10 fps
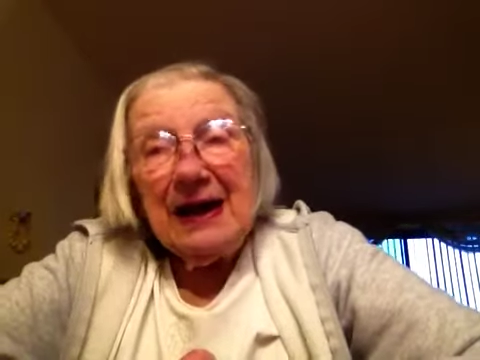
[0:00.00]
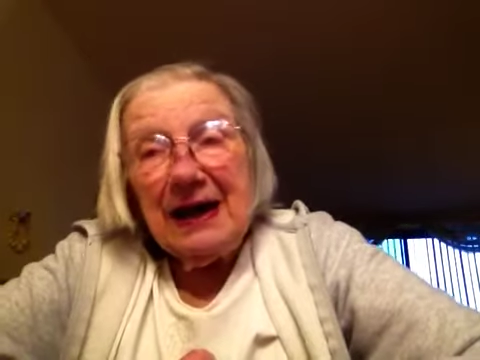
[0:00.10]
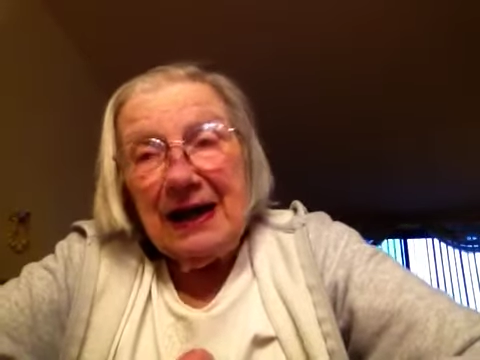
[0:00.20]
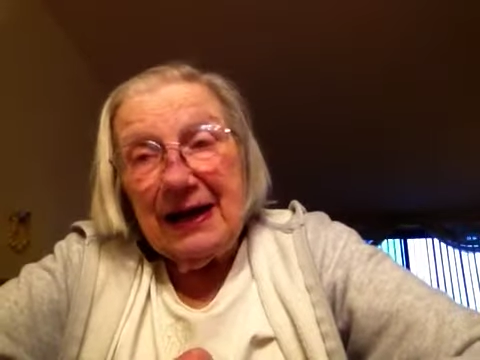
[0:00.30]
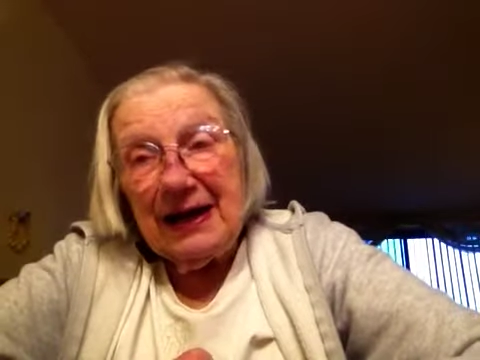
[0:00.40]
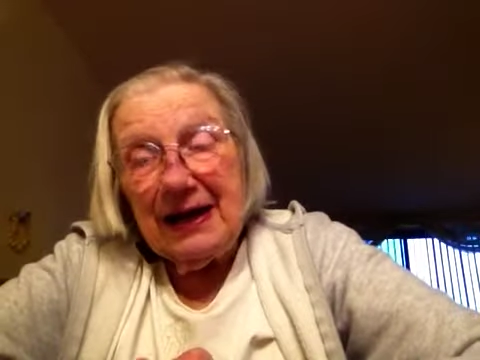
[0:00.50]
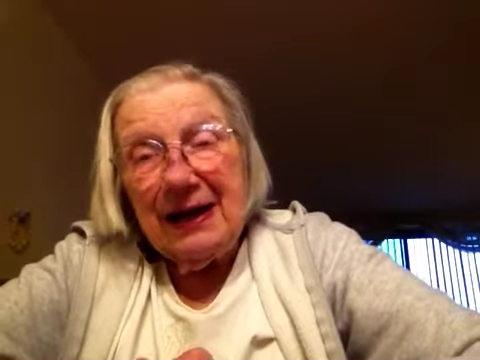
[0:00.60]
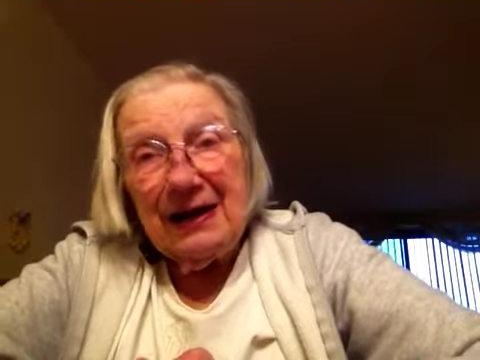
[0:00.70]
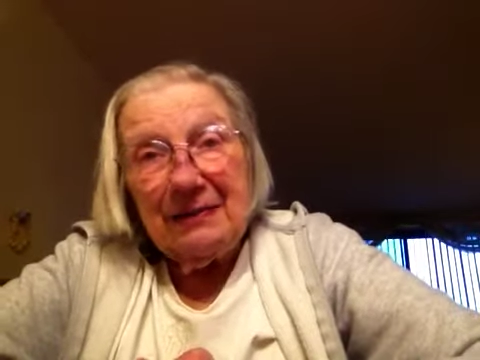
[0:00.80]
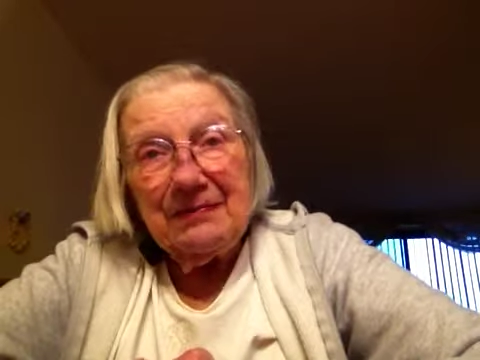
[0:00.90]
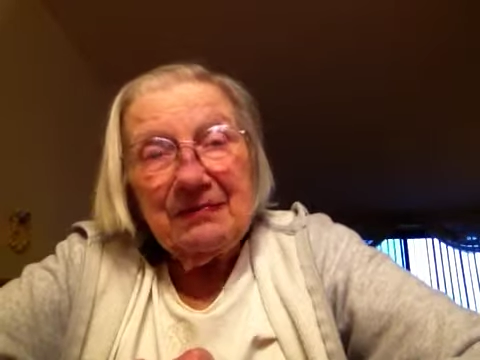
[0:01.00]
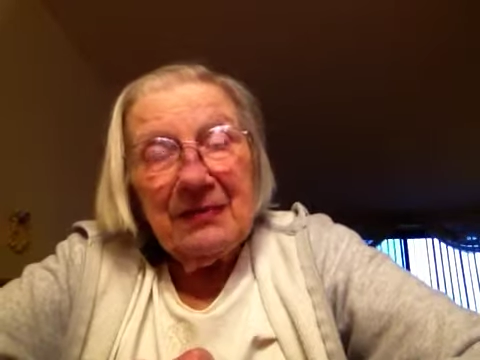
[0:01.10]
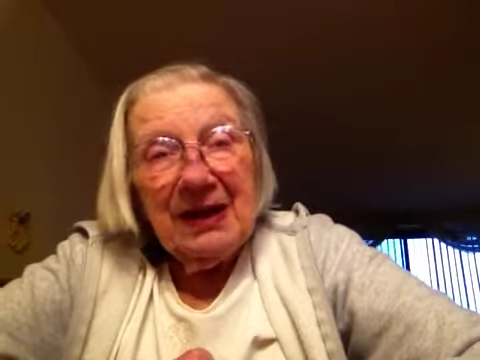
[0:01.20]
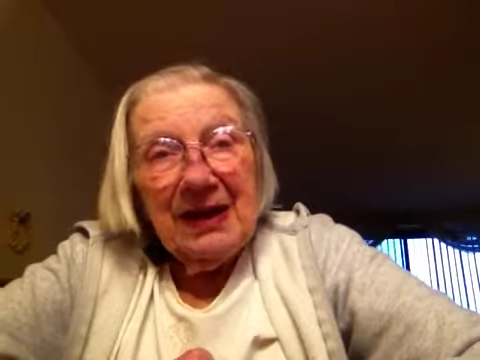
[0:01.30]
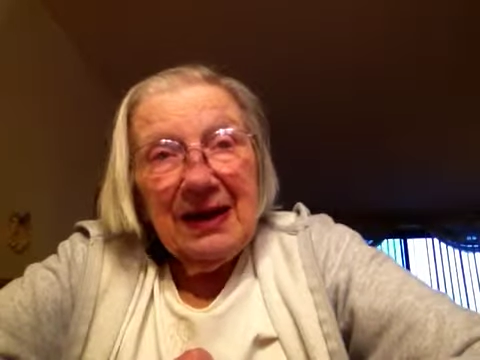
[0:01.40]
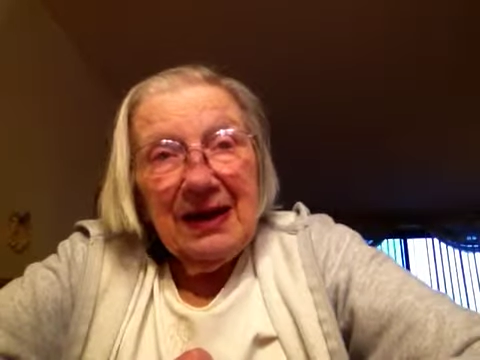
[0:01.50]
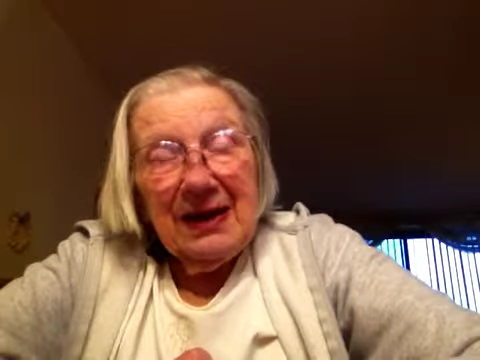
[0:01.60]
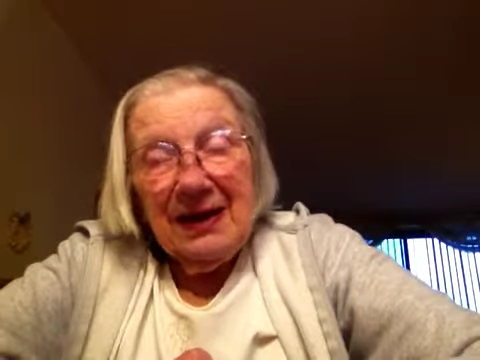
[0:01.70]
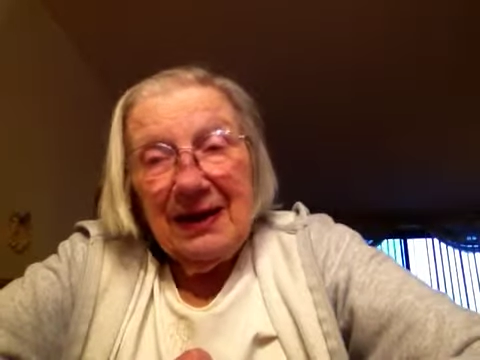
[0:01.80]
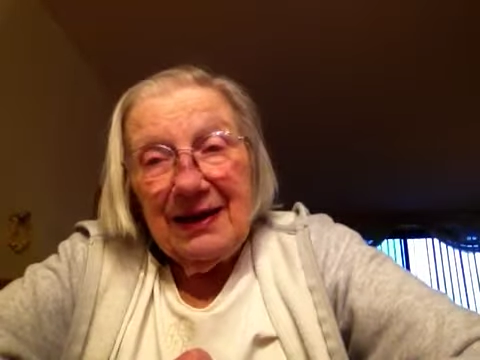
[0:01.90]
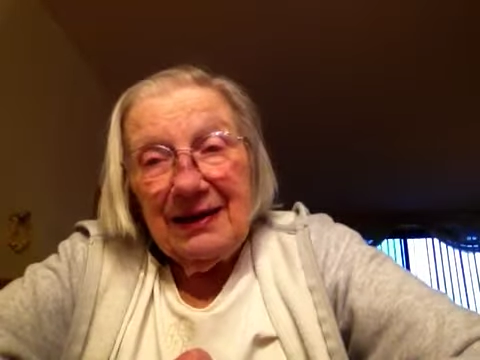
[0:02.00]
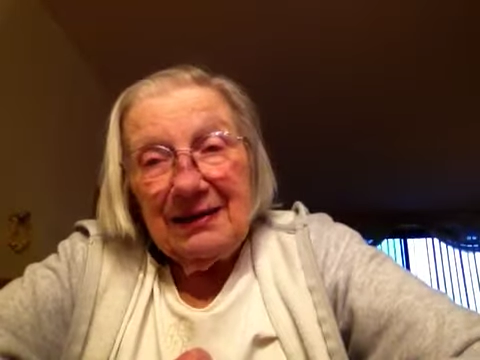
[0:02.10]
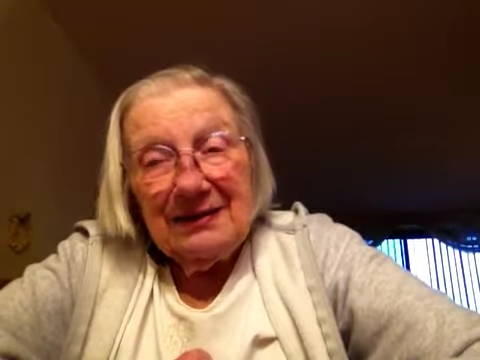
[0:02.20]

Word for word: I uh, am uh,